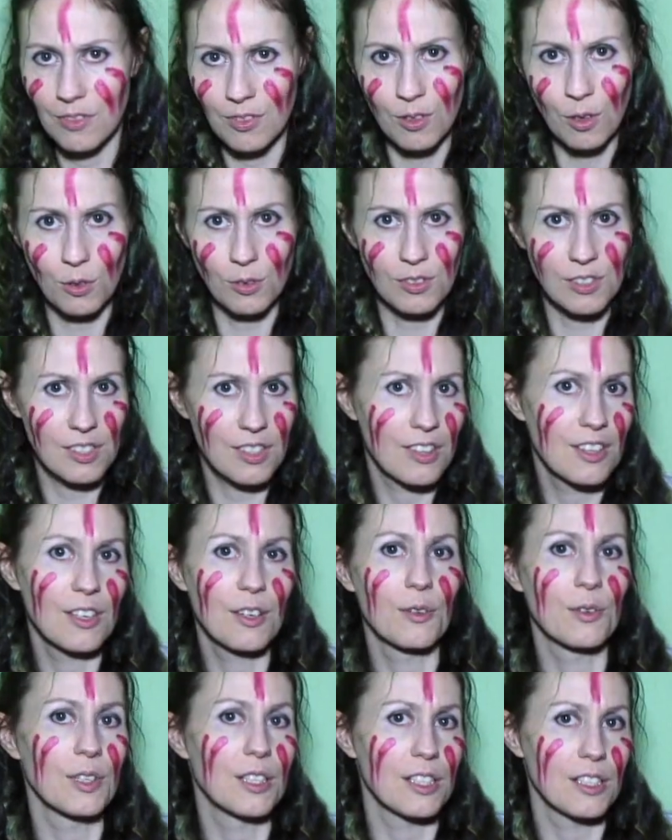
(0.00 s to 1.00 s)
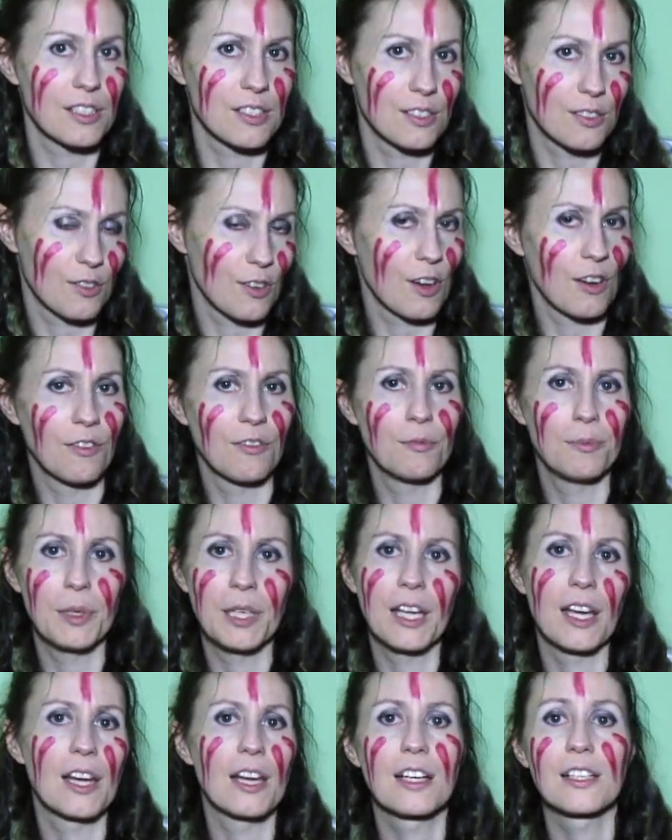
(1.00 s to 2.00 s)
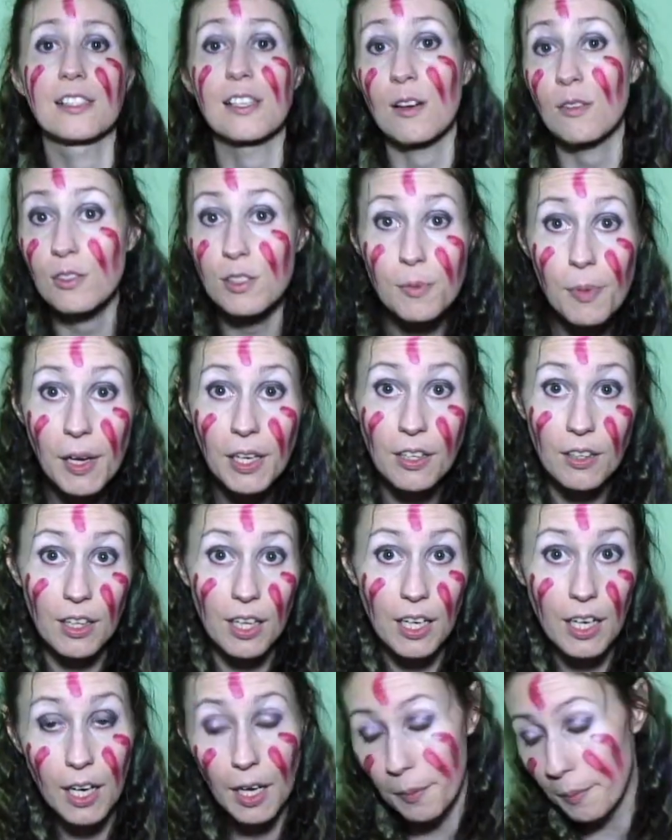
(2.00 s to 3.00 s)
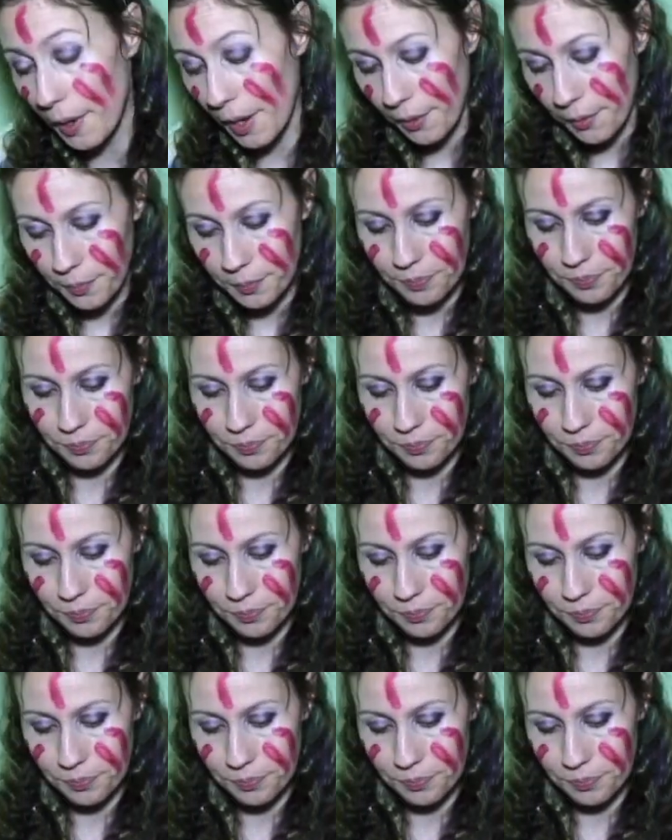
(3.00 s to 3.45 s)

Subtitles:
those theories of beginnings I was speculating about.